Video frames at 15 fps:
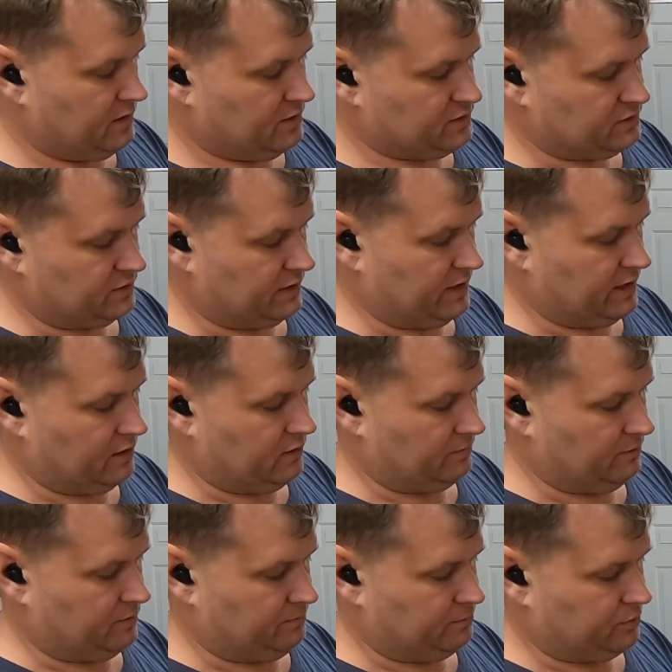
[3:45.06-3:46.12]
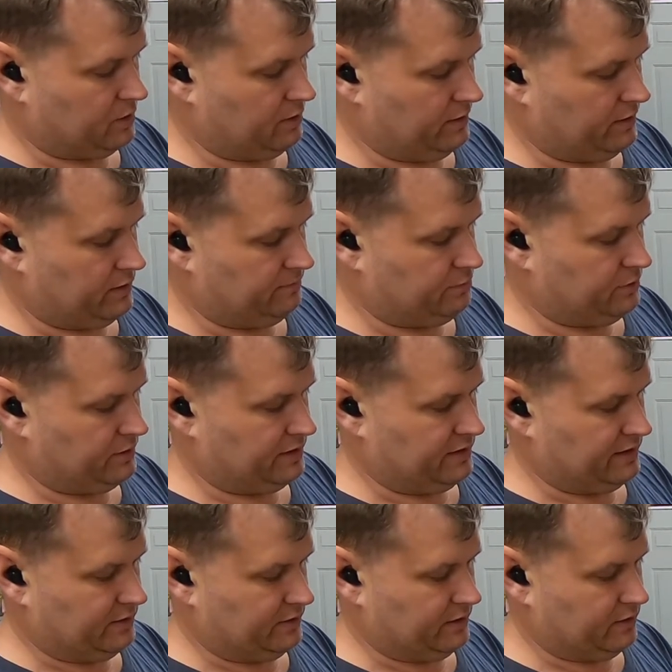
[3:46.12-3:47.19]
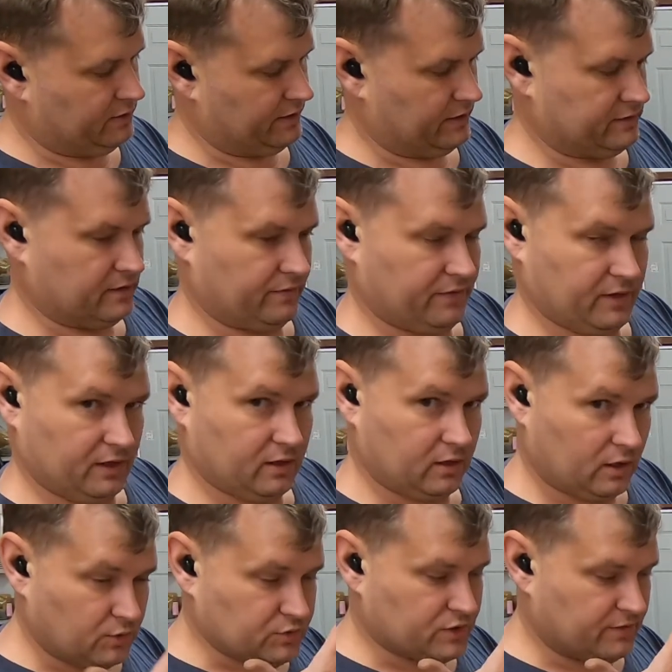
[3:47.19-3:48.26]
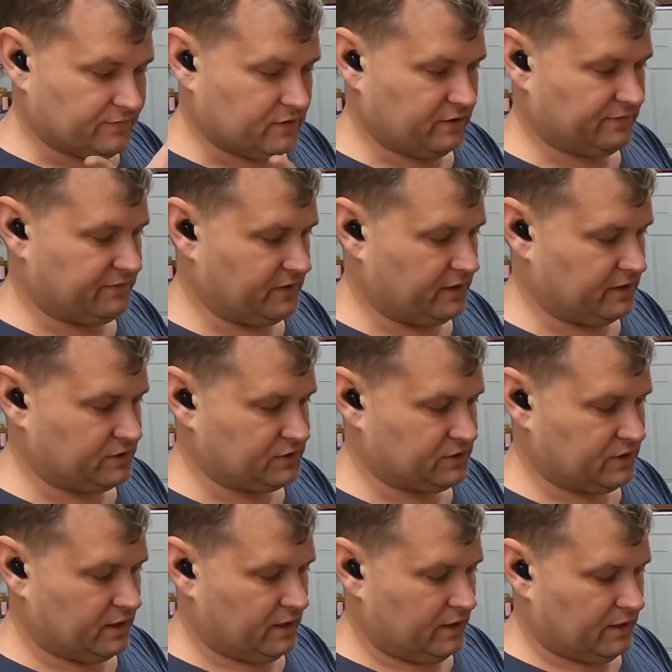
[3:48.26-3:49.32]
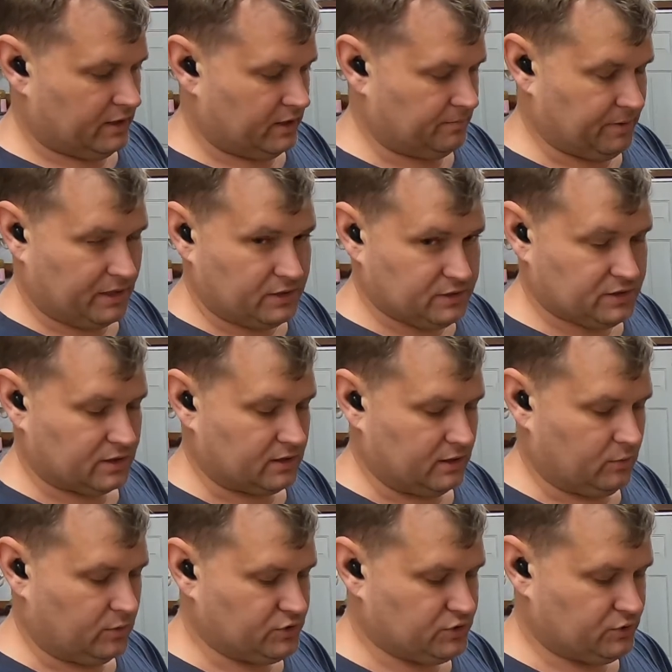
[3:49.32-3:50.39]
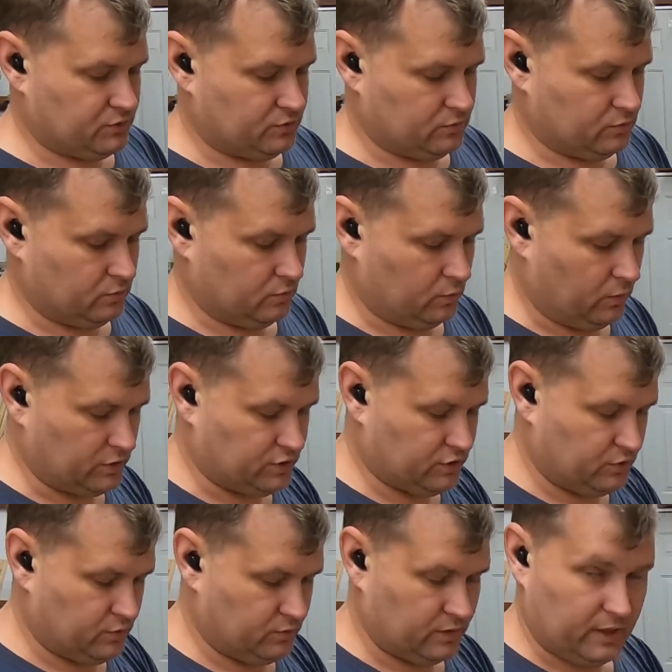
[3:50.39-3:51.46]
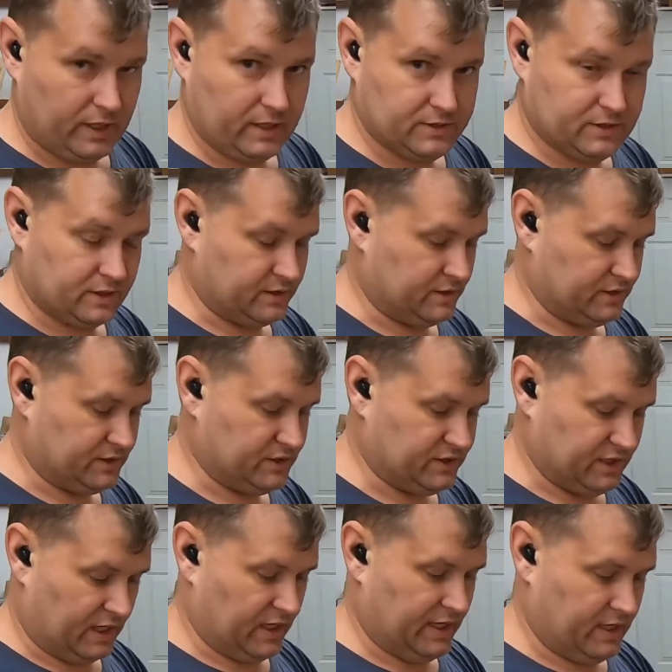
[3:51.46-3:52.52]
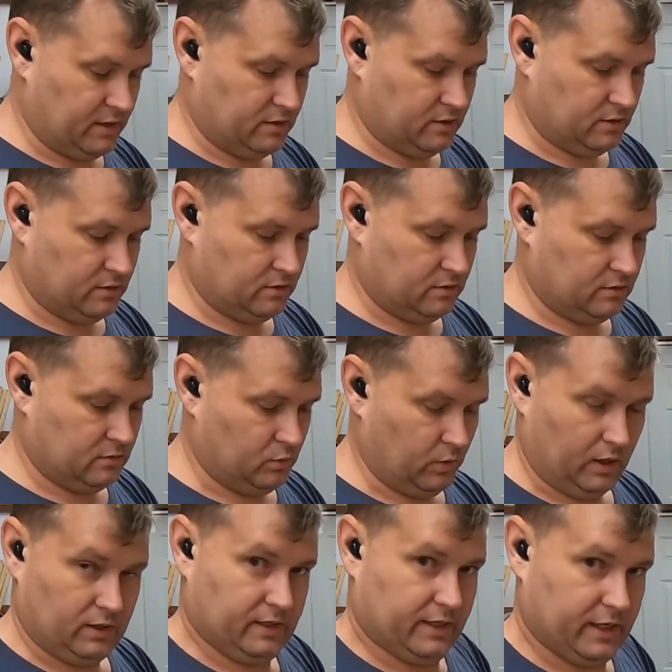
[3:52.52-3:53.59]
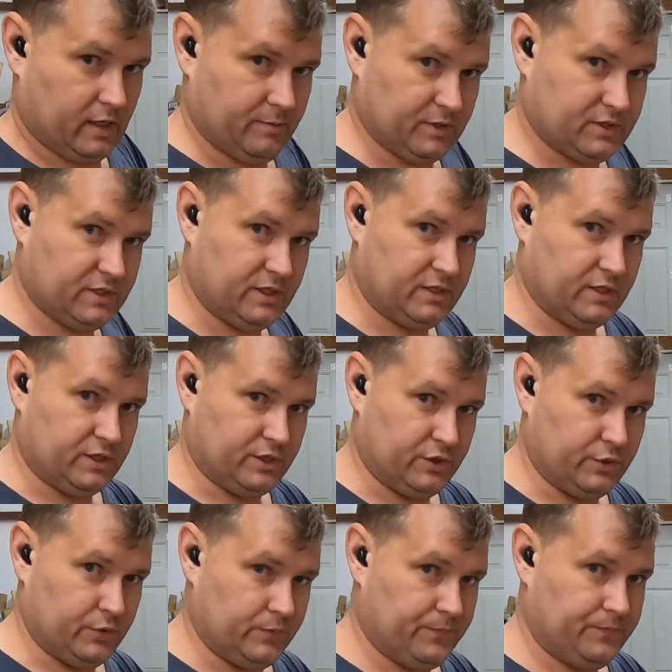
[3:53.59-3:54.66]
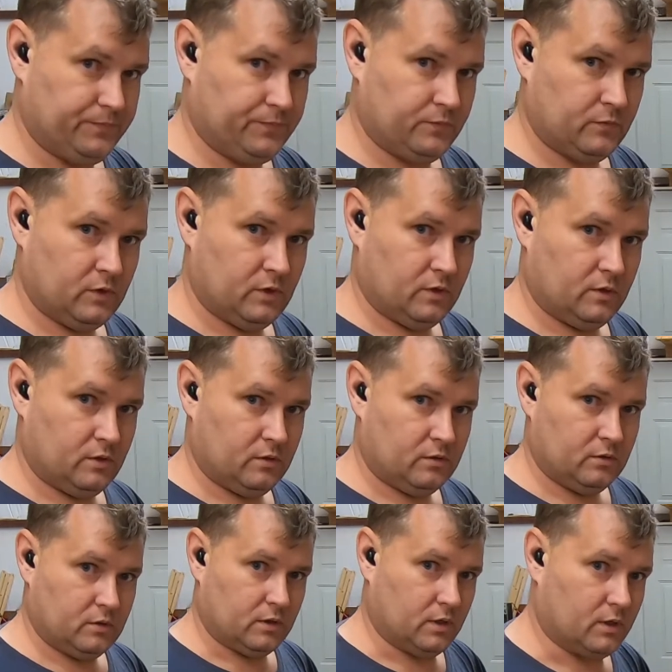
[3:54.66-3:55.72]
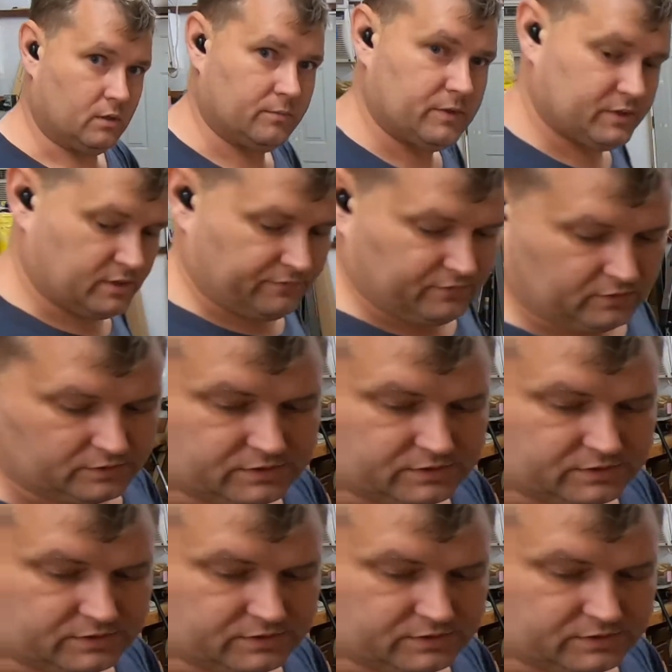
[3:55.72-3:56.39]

So now I'm going to probably end up putting it out here to get that thing close enough to your face. And basically what you guys that design welding helmets need to do, let me see if you can